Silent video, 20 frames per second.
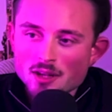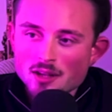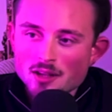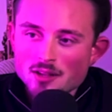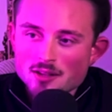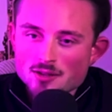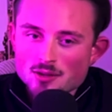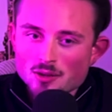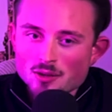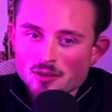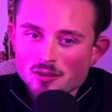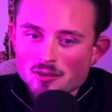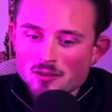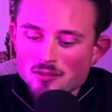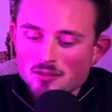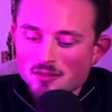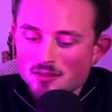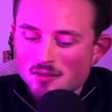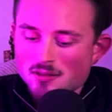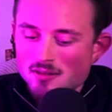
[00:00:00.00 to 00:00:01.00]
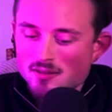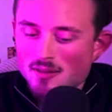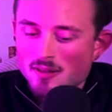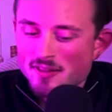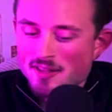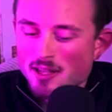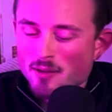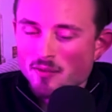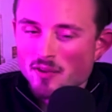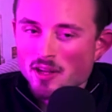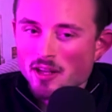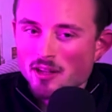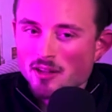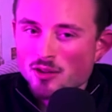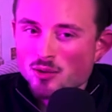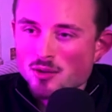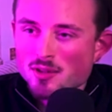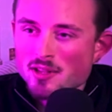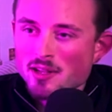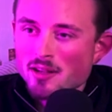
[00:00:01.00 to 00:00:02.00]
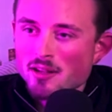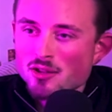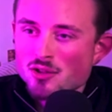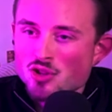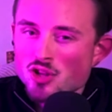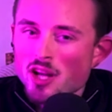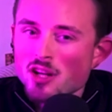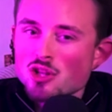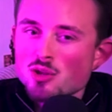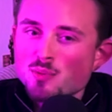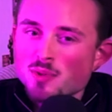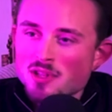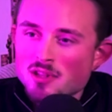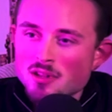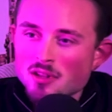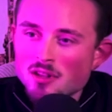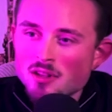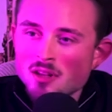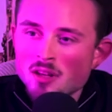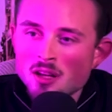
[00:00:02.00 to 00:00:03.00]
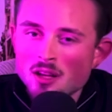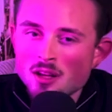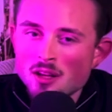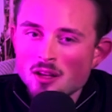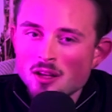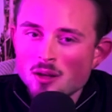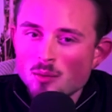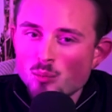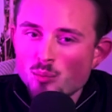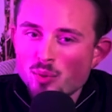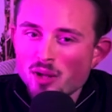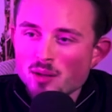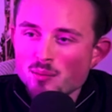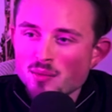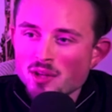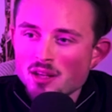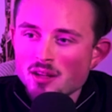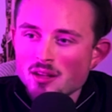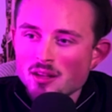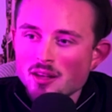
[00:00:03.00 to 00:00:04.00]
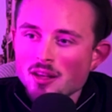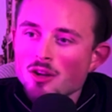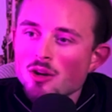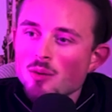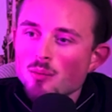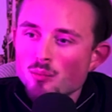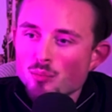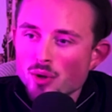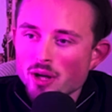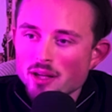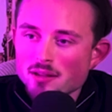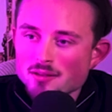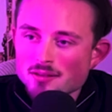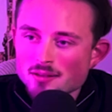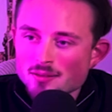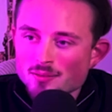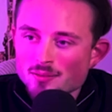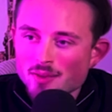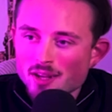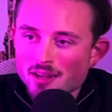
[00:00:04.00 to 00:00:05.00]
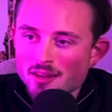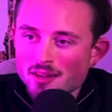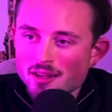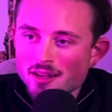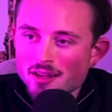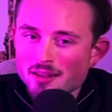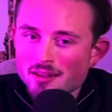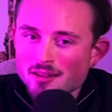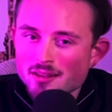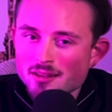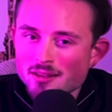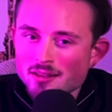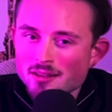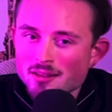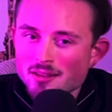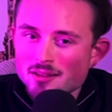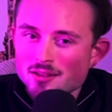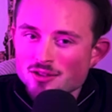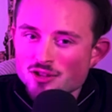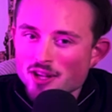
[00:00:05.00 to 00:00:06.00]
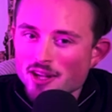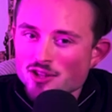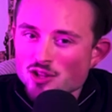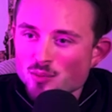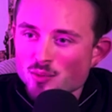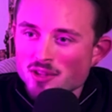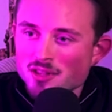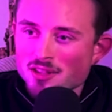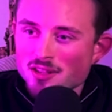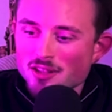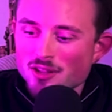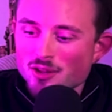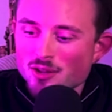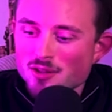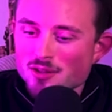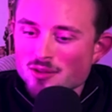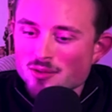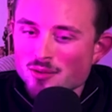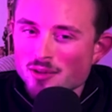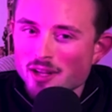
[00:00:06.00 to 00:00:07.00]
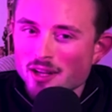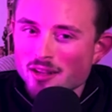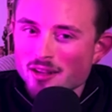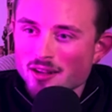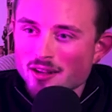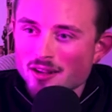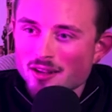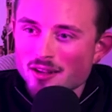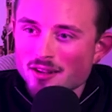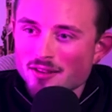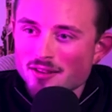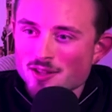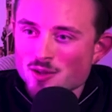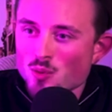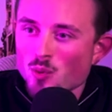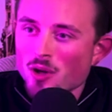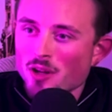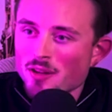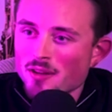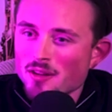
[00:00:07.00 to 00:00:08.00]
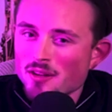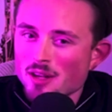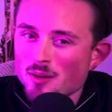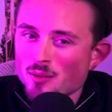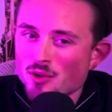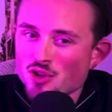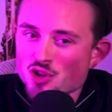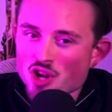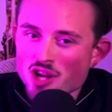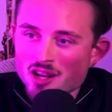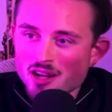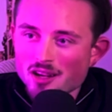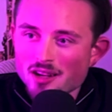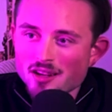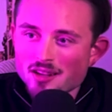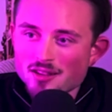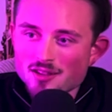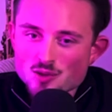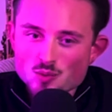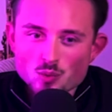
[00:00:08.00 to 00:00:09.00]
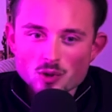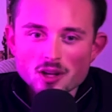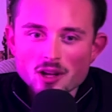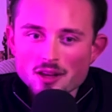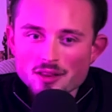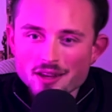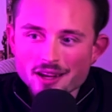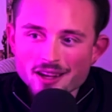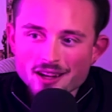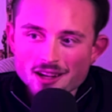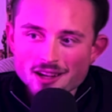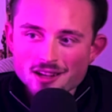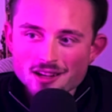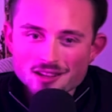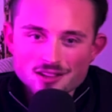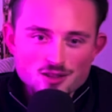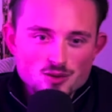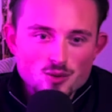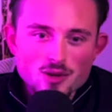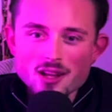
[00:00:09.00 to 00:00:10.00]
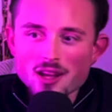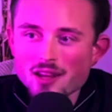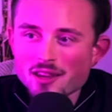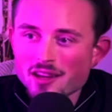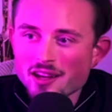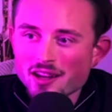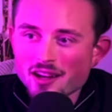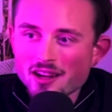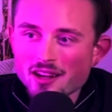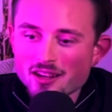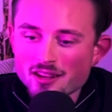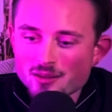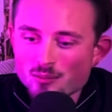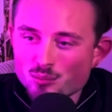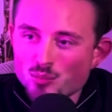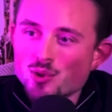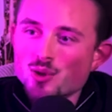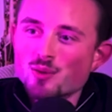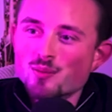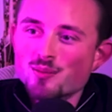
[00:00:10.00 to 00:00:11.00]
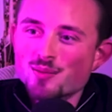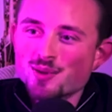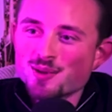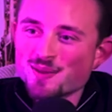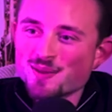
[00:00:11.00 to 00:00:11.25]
So something like you tell ChatGPT, build me an e-com brand, and then ChatGPT goes to like this one image AI, this one other AI, this one other AI, and boom.